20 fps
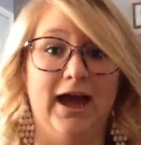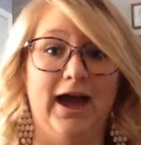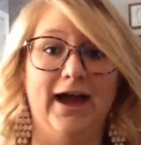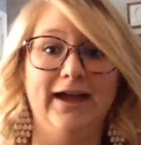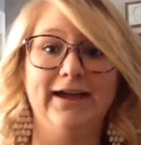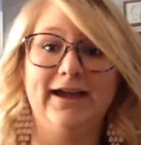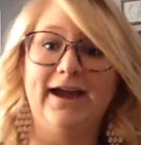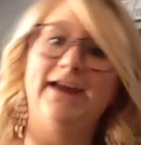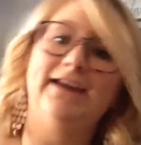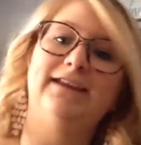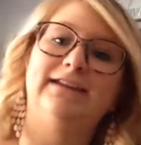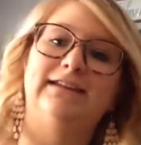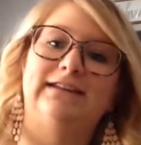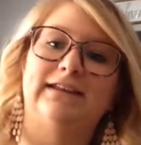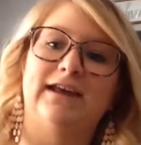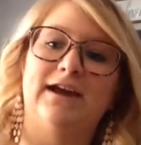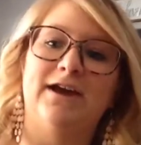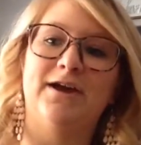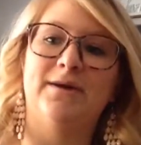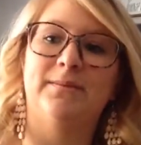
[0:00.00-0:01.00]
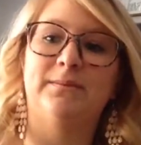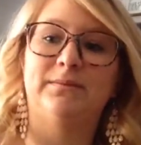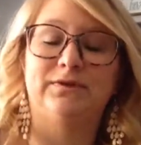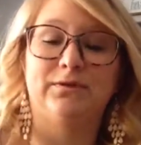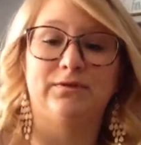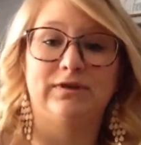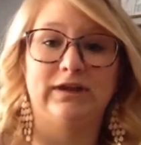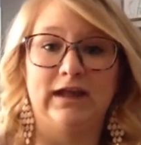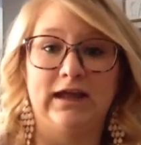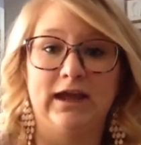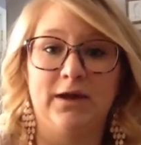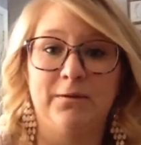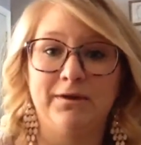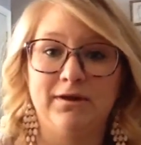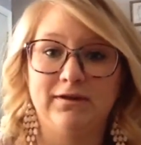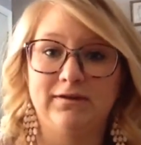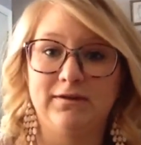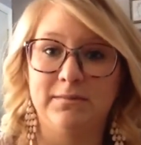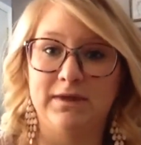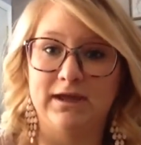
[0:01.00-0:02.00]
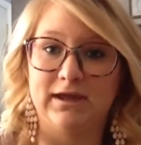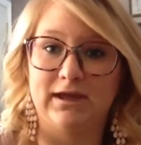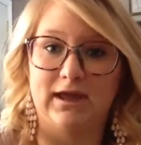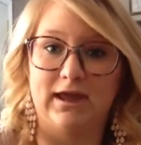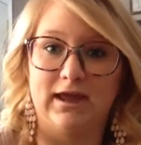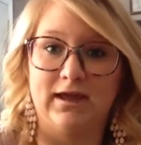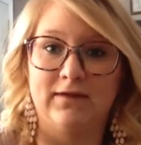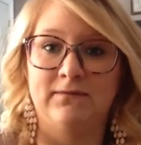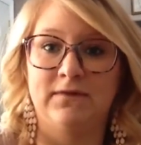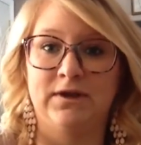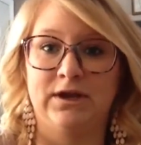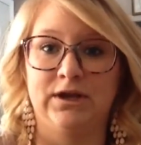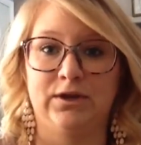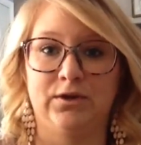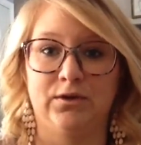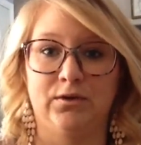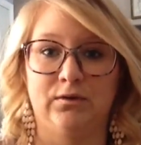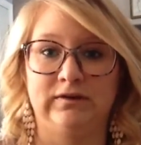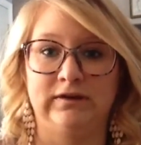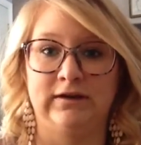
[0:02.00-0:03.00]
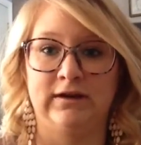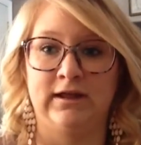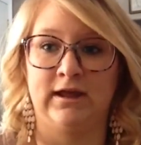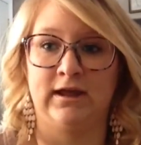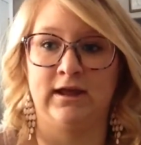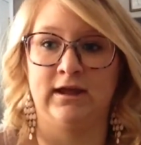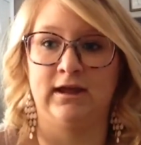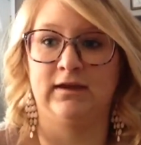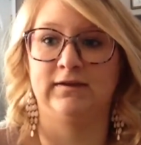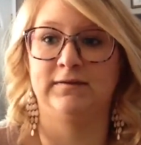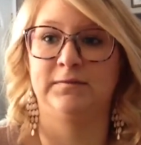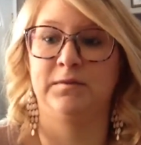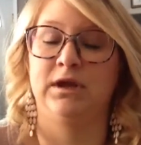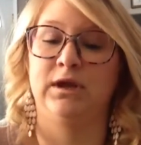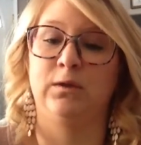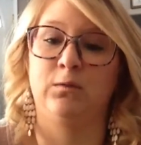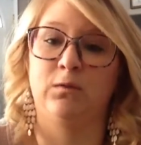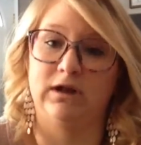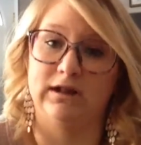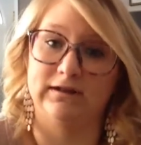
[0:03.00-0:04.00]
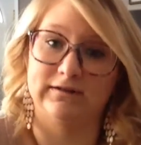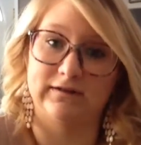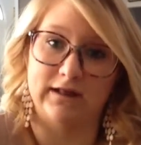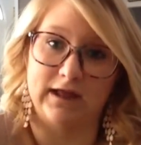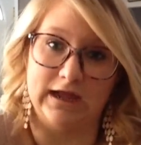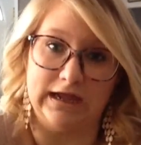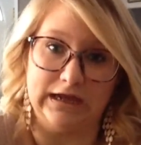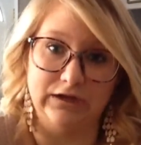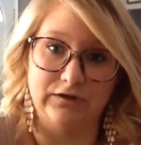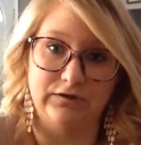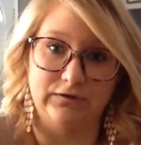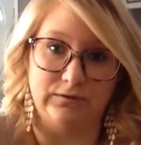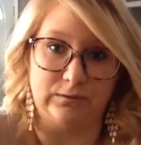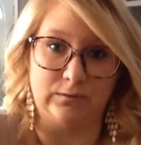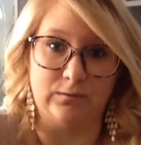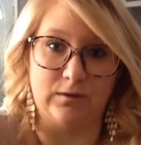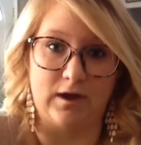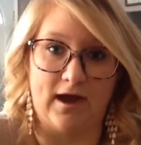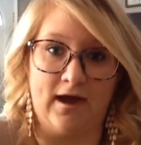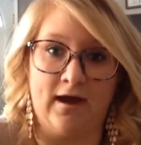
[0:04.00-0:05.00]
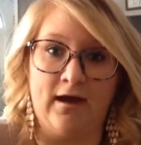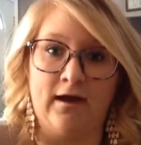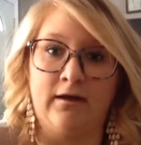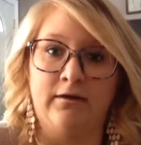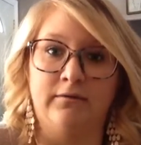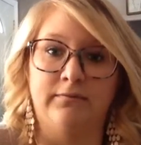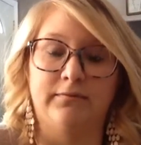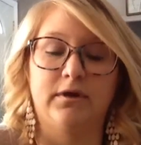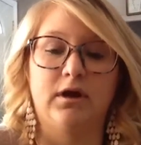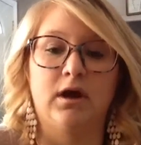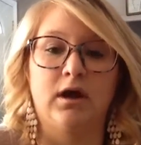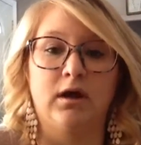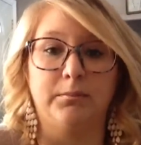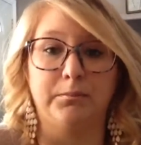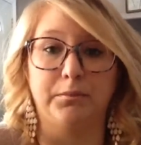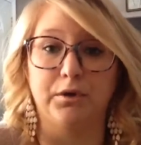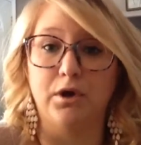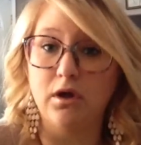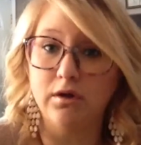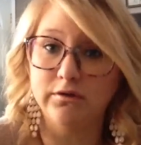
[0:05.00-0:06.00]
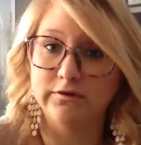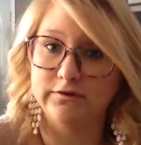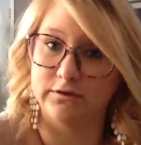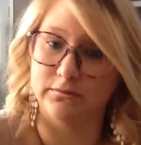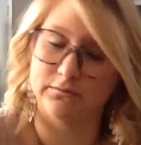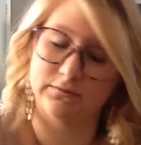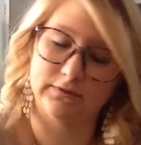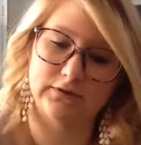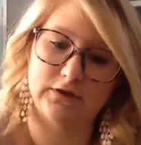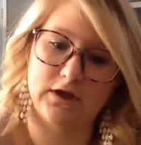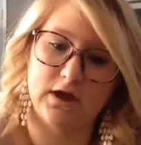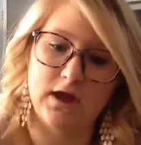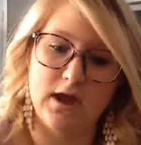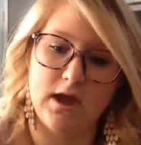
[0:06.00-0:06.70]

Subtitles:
Hi guys, so today I wanted to make a video today explaining what it's like to have gallstones.